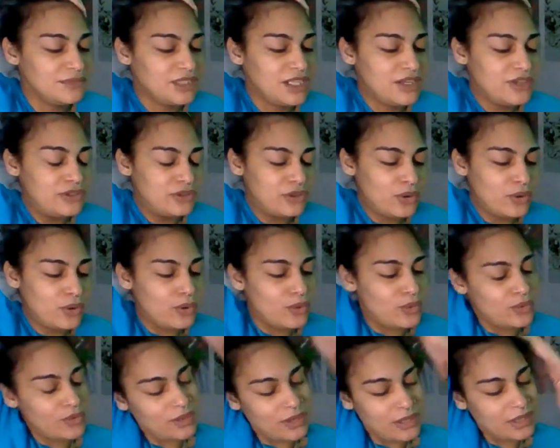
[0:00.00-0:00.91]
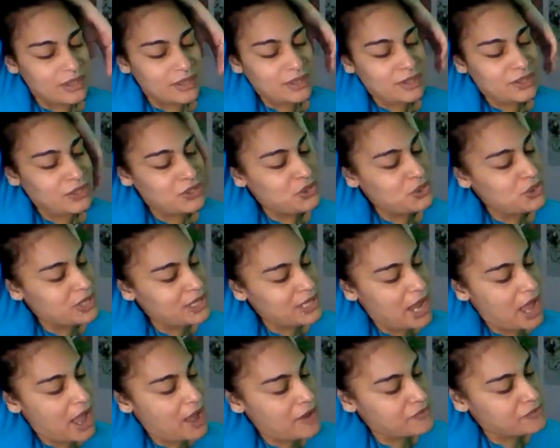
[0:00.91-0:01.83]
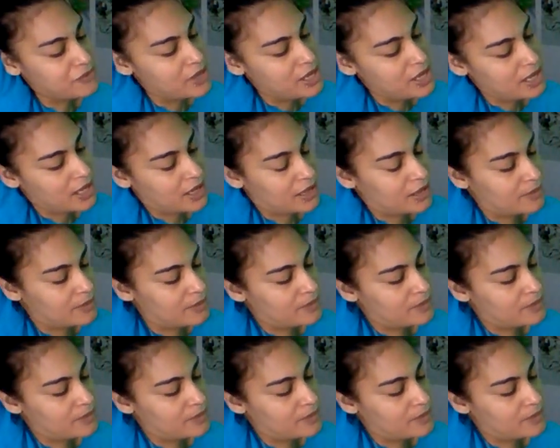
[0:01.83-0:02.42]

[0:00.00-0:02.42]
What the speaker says: So, you could have, like,